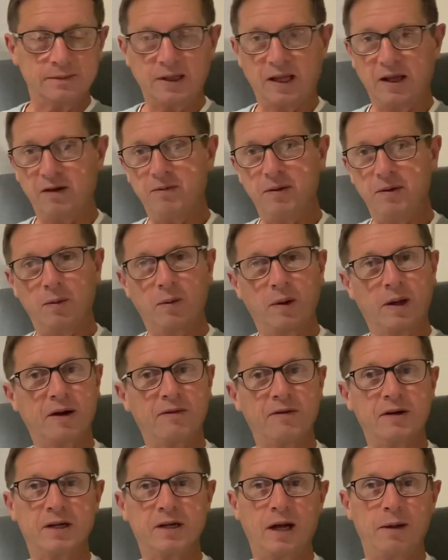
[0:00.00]
Give me
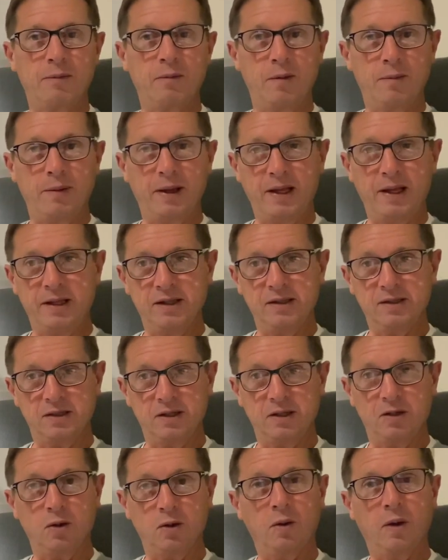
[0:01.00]
whatever time remains
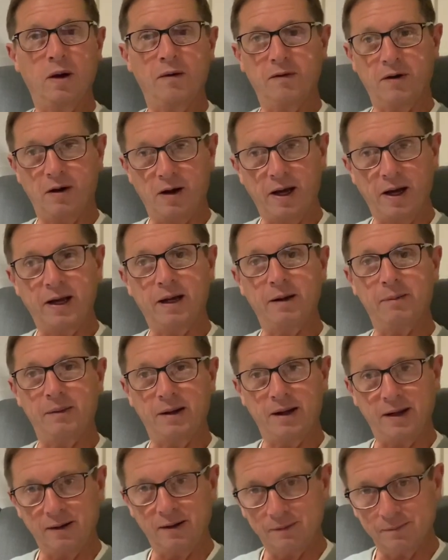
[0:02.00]
in whoever I am
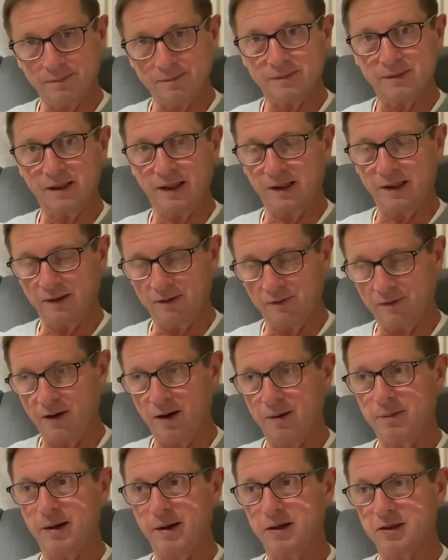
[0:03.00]
now. Thank you very
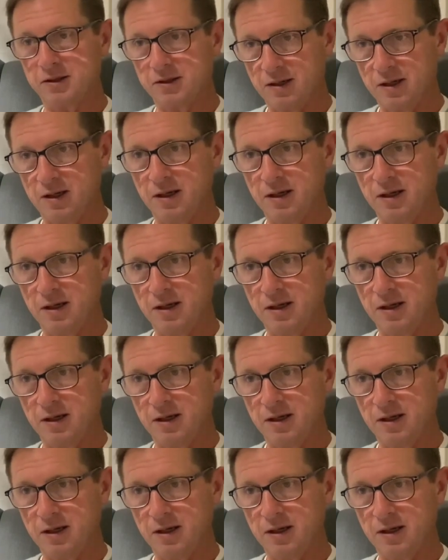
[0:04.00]
much.